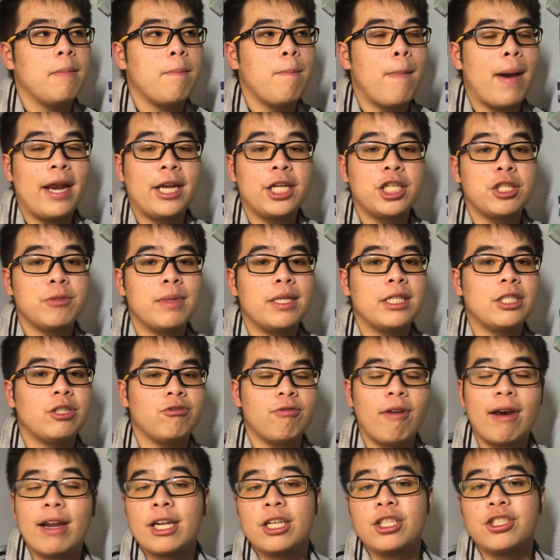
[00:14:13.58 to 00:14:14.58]
management
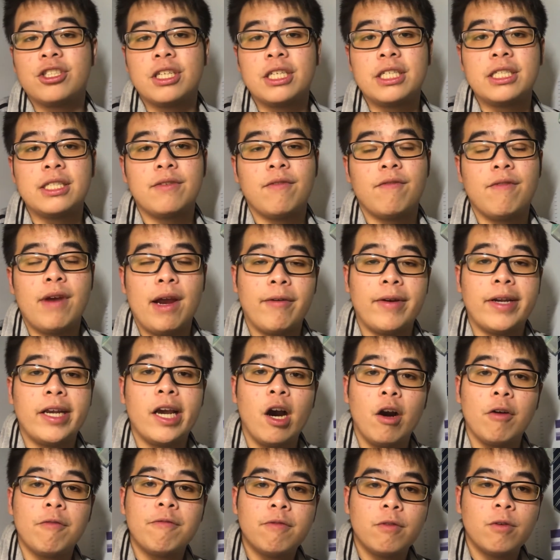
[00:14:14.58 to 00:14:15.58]
strategies very
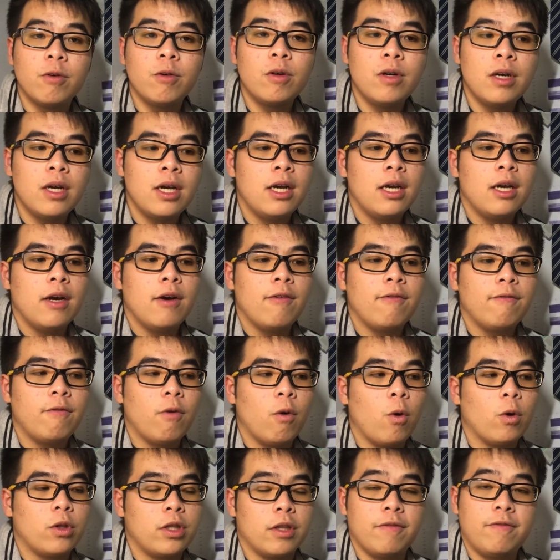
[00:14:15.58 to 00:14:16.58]
helpful
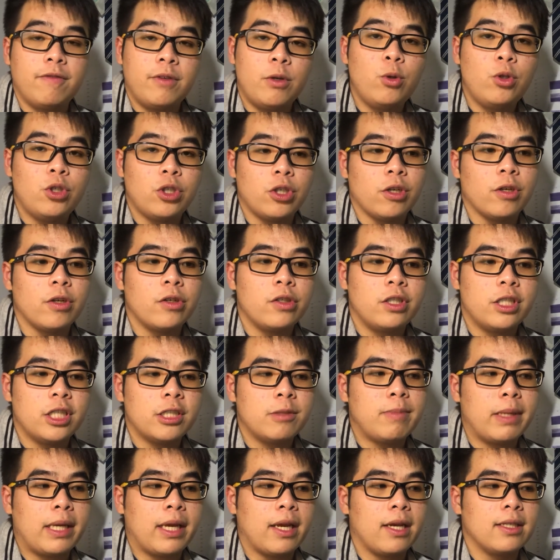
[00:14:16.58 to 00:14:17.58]
for the future
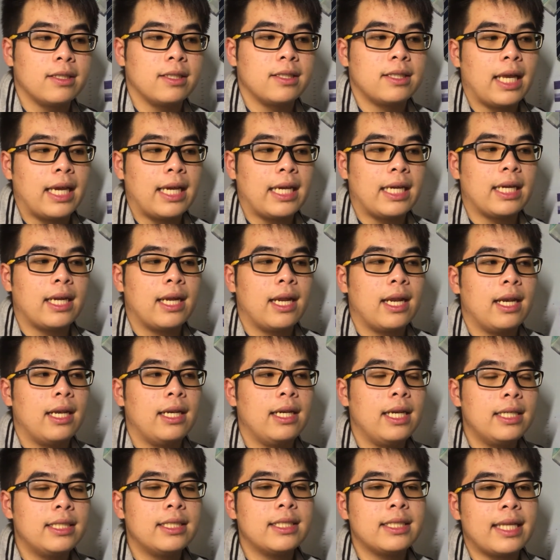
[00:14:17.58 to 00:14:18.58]
just because they
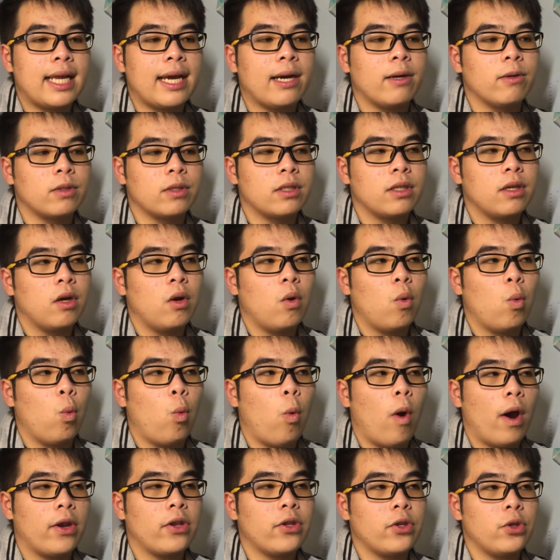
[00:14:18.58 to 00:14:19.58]
list out
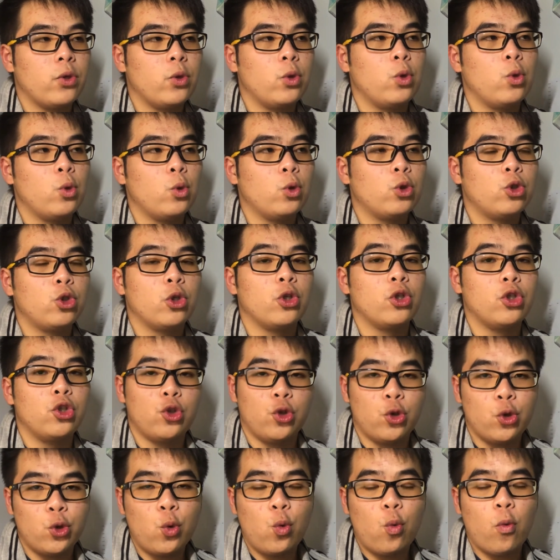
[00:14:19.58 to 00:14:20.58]
what you should
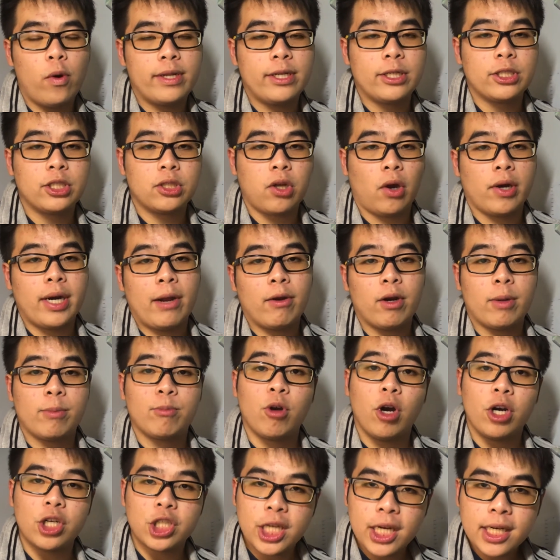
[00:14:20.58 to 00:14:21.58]
do when you start out a
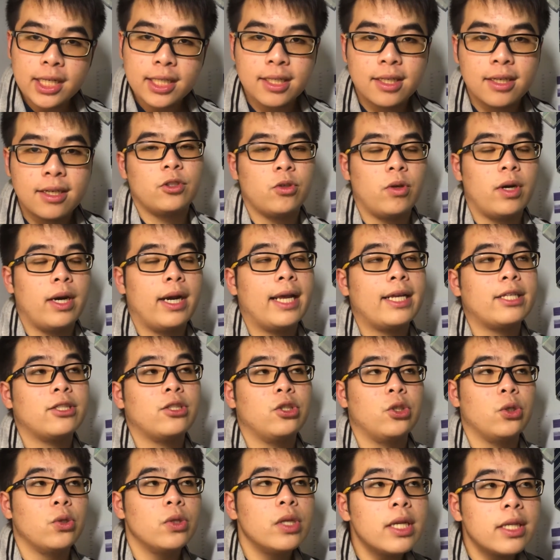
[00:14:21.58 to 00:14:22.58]
project. So the
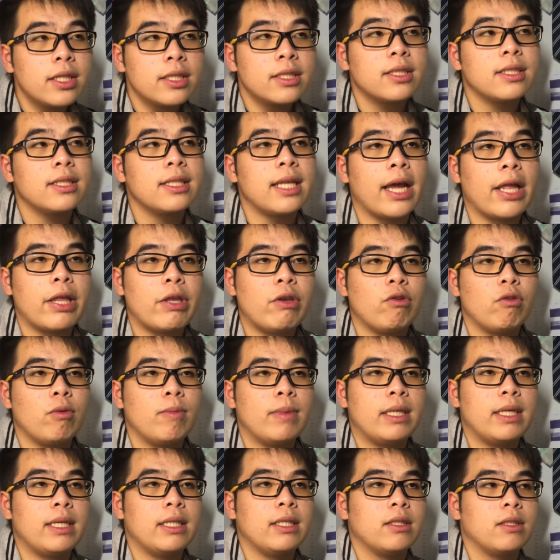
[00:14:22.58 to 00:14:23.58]
next units that you'll
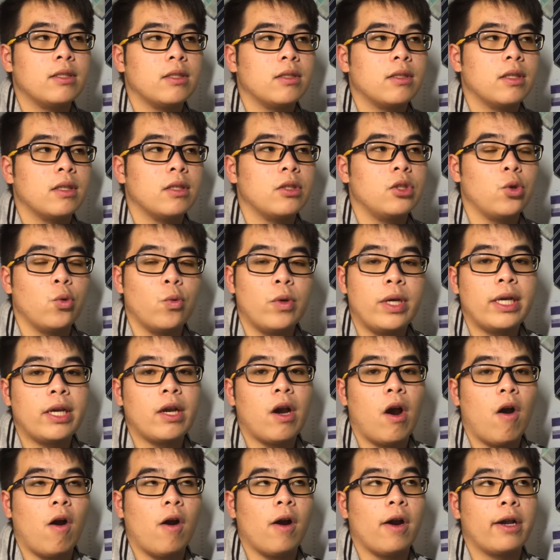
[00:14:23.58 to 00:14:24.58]
be
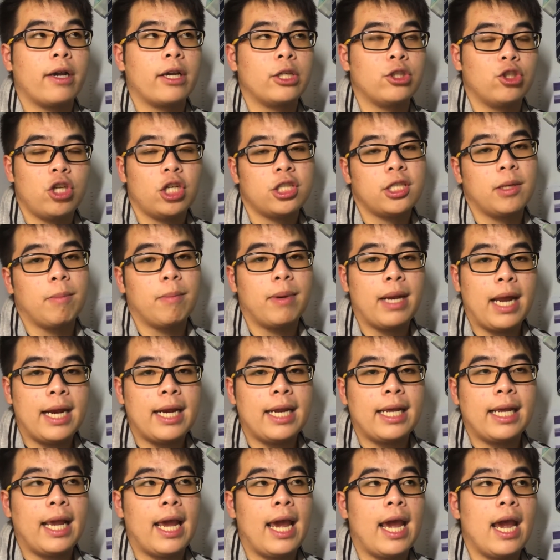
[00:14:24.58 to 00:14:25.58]
doing are construction
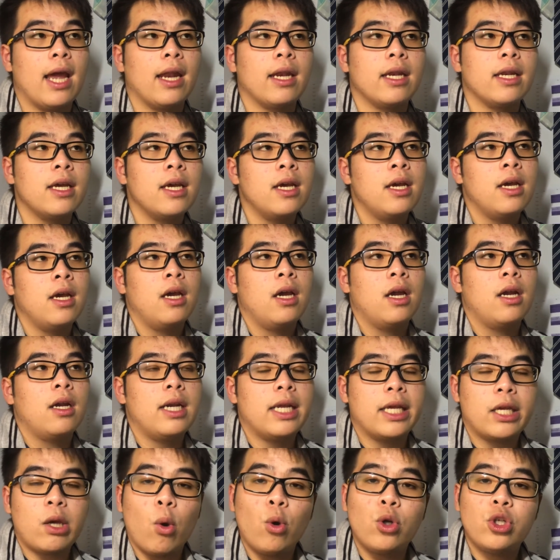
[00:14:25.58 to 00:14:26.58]
planning and
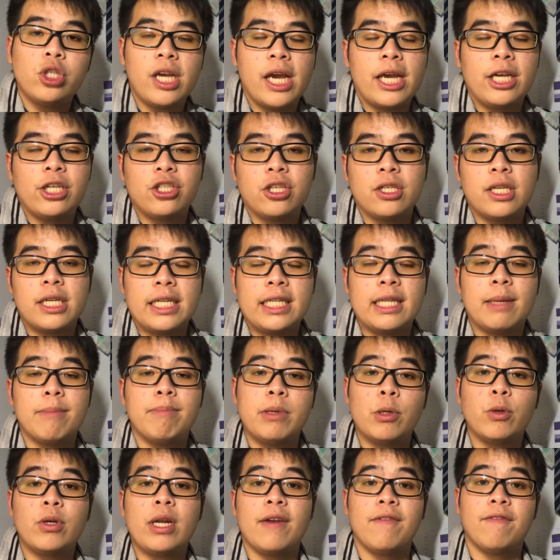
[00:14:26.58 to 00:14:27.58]
negotiation in the
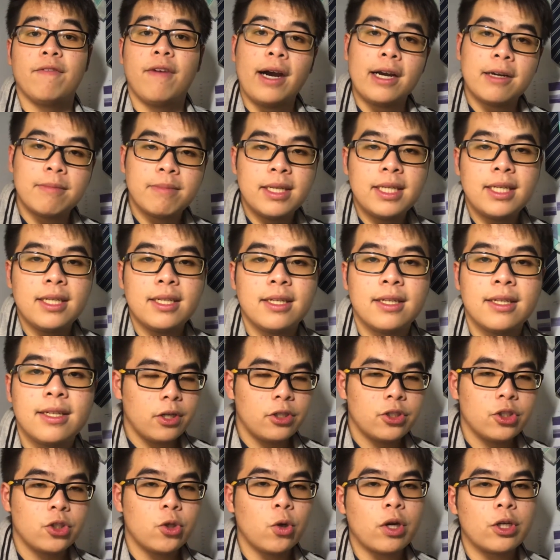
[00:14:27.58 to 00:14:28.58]
built environment.
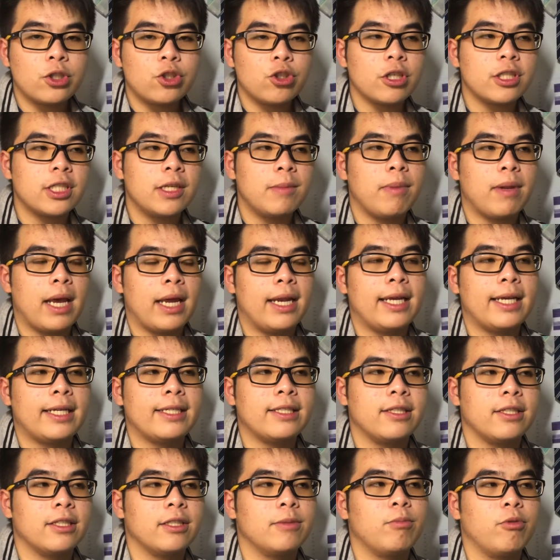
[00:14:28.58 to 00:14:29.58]
So construction
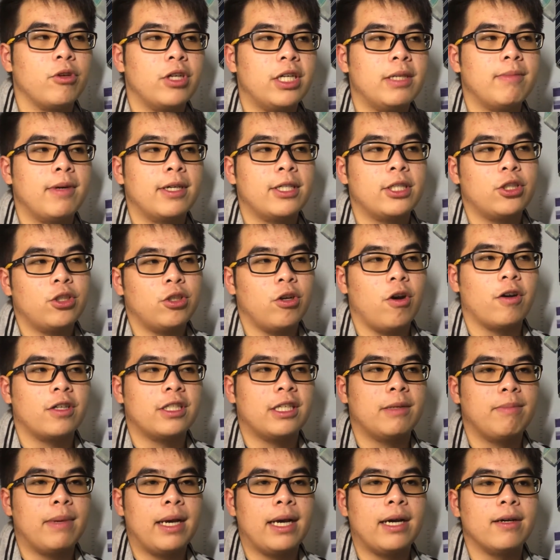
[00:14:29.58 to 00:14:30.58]
planning just pretty much
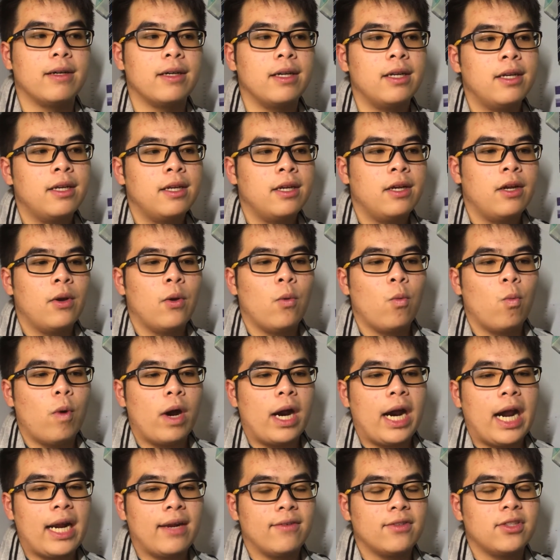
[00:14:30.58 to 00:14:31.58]
talks about
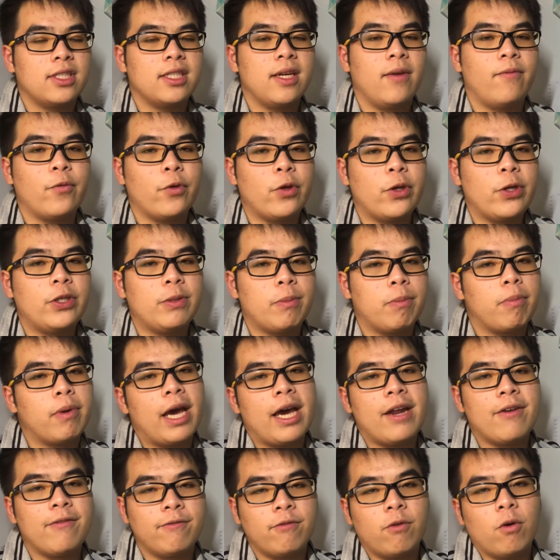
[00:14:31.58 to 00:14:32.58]
what kind of stuff you need to
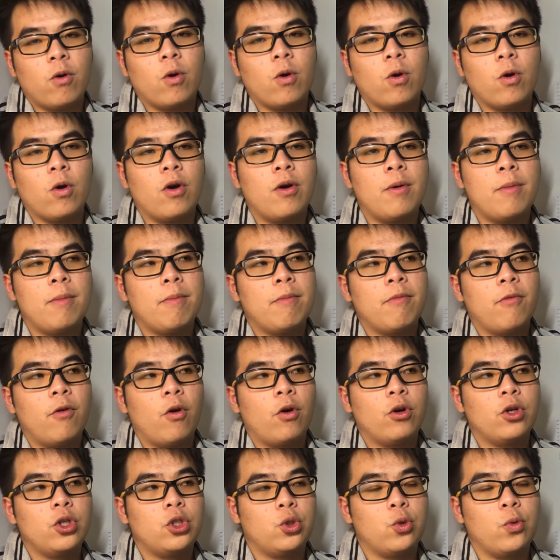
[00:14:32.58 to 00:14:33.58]
plan for
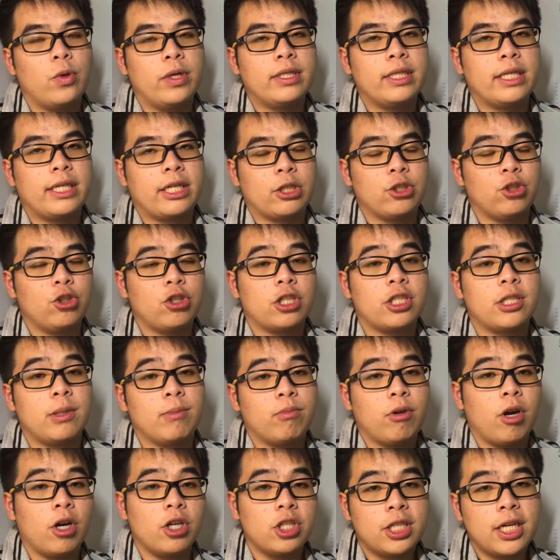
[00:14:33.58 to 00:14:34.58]
during the
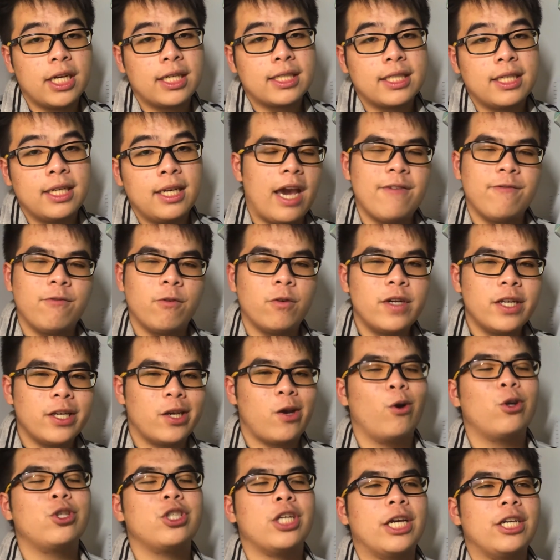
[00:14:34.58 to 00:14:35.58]
construction project. And for
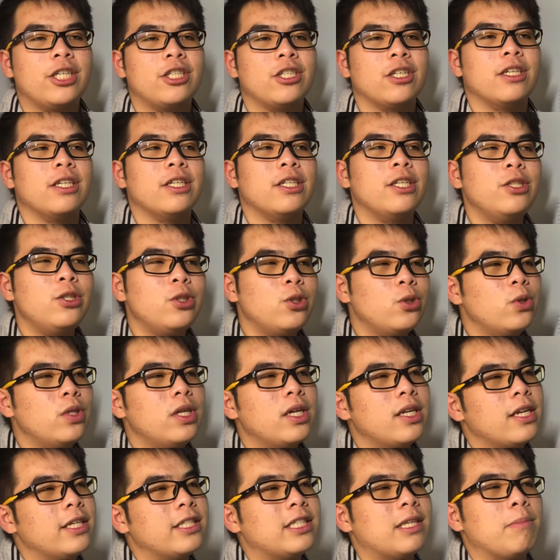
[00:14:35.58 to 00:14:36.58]
negotiation, this
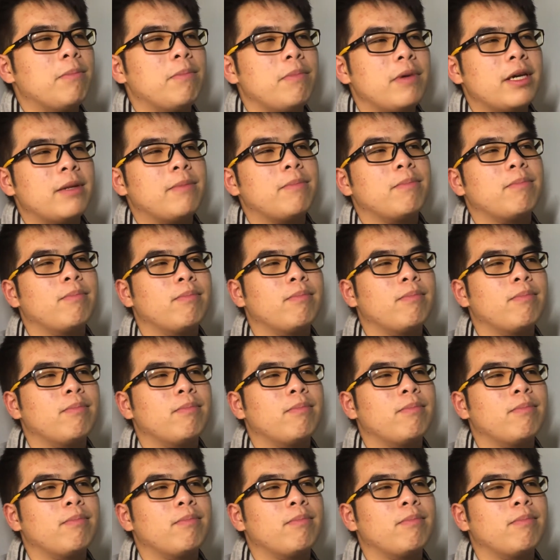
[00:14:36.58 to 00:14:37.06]
unit is a bit